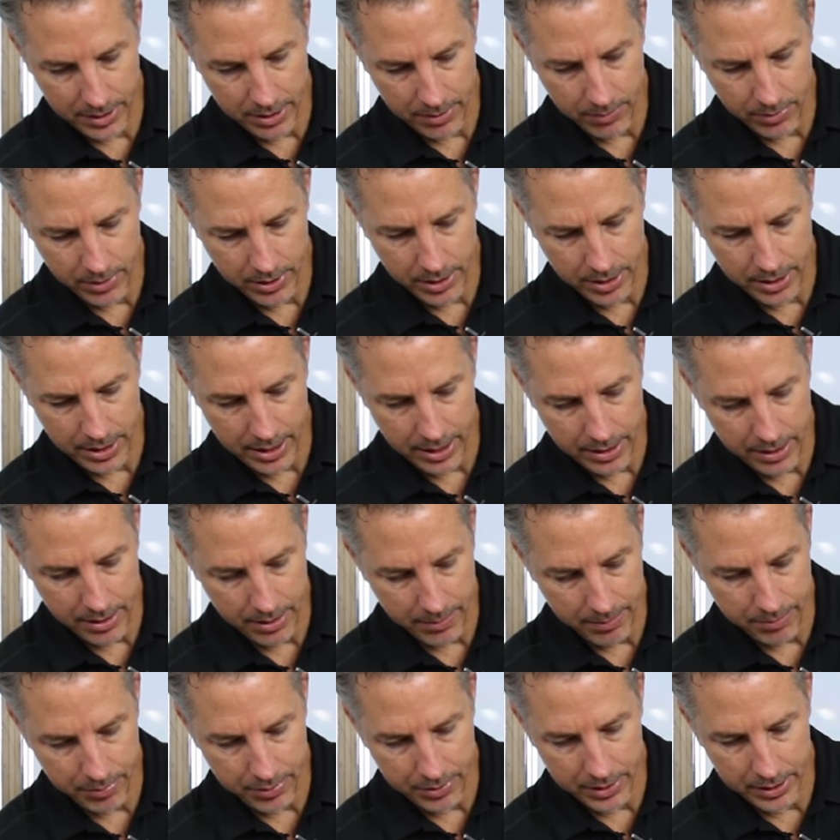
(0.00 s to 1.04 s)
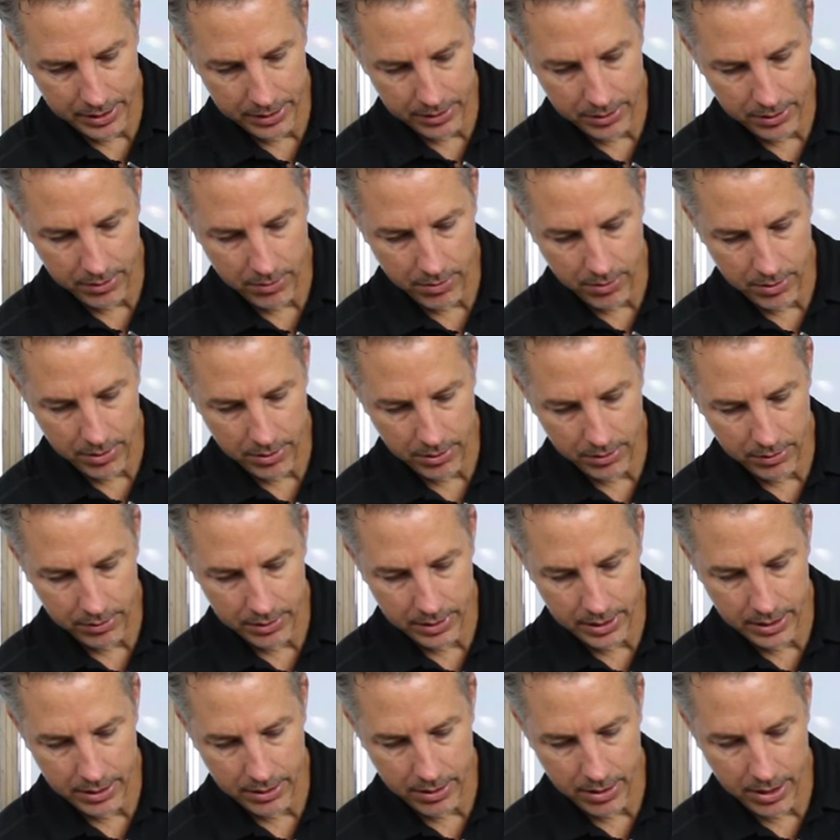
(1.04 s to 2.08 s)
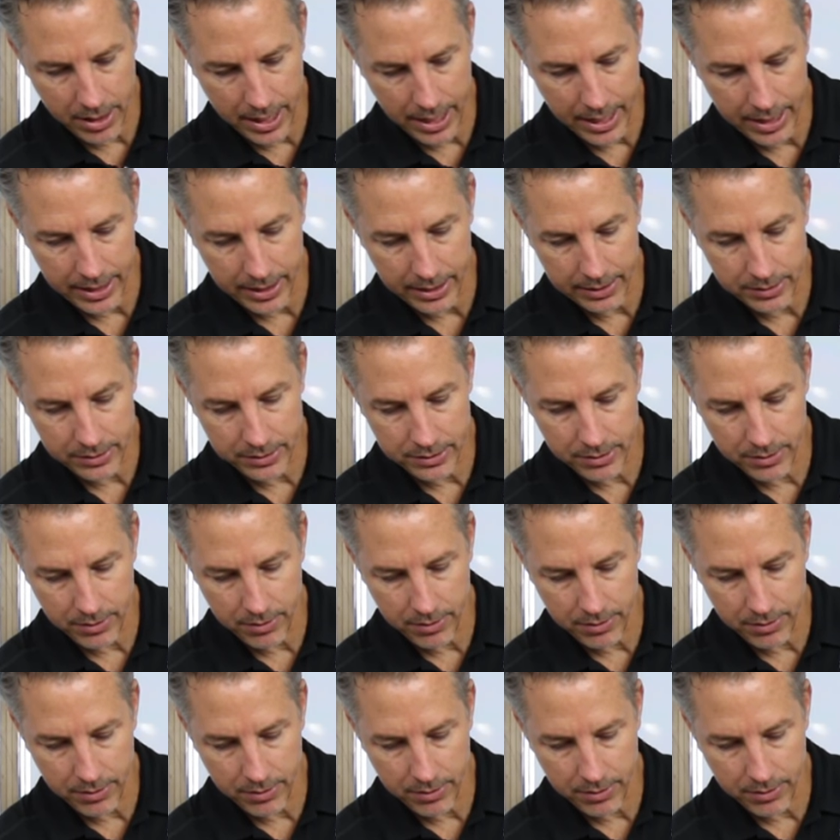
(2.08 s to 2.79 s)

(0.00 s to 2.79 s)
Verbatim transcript: and we're going to end up putting the coral in our hands.